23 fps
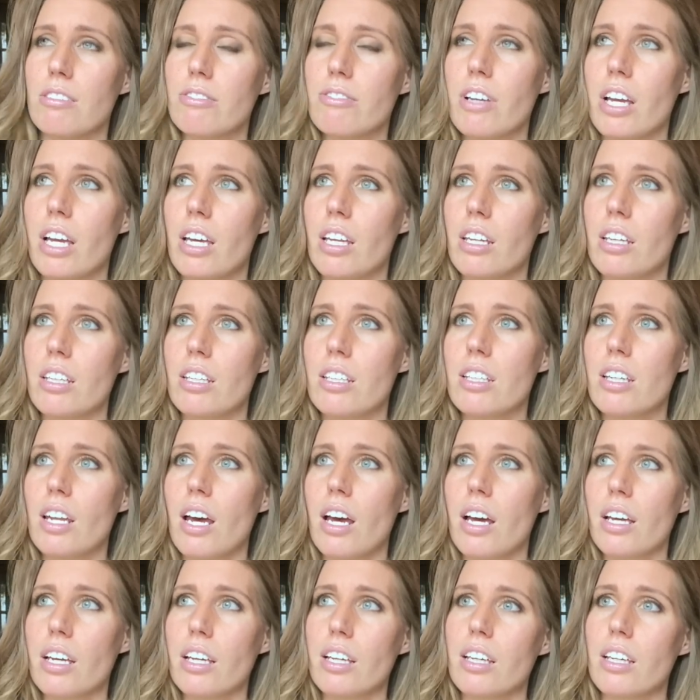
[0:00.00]
and
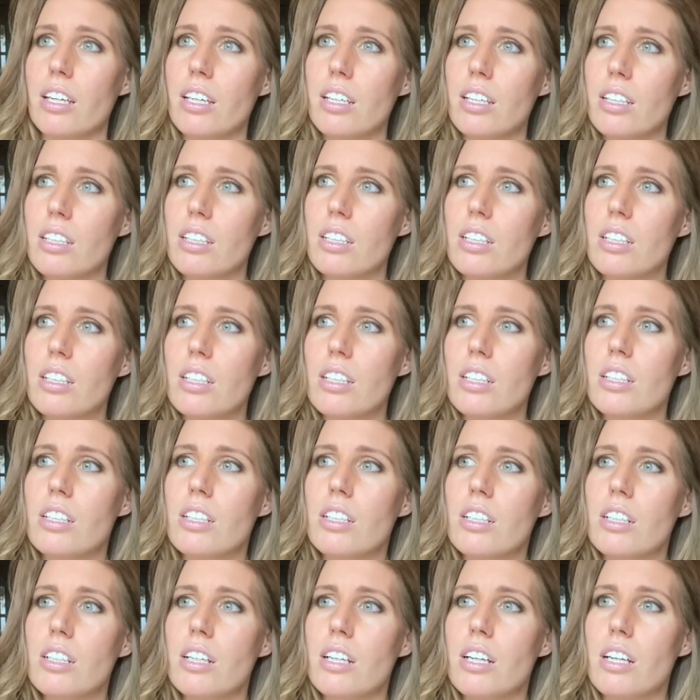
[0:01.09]
I
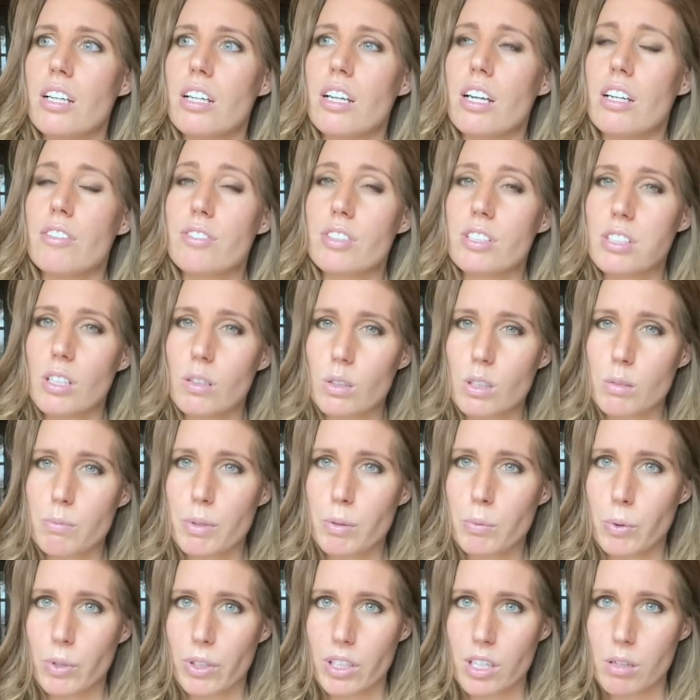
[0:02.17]
have slowly been
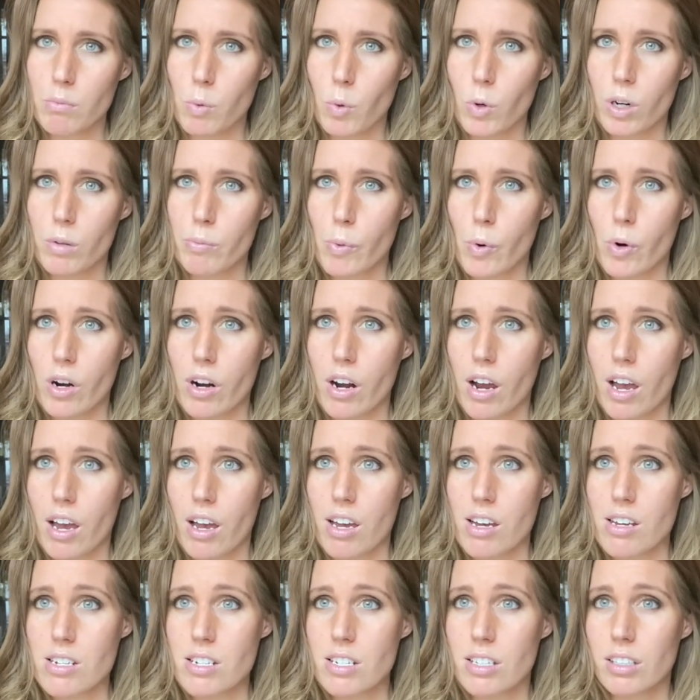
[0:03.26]
working more and more
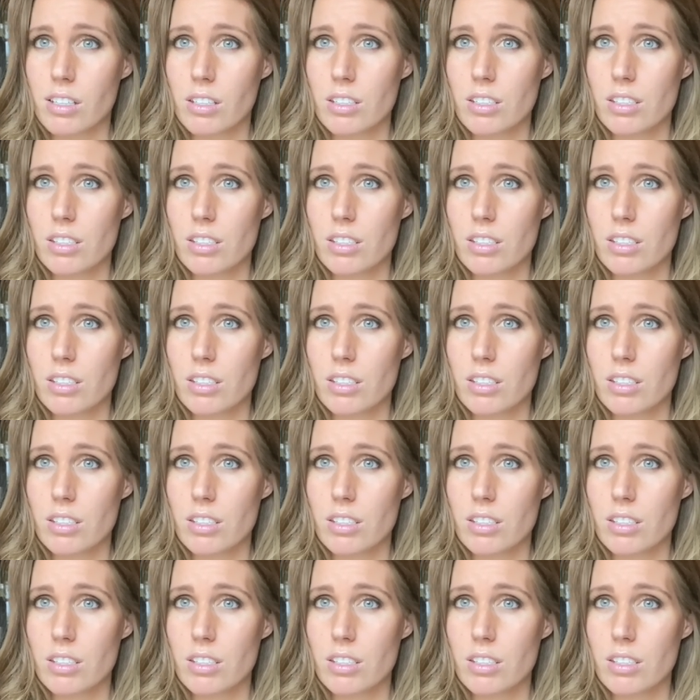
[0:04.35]
on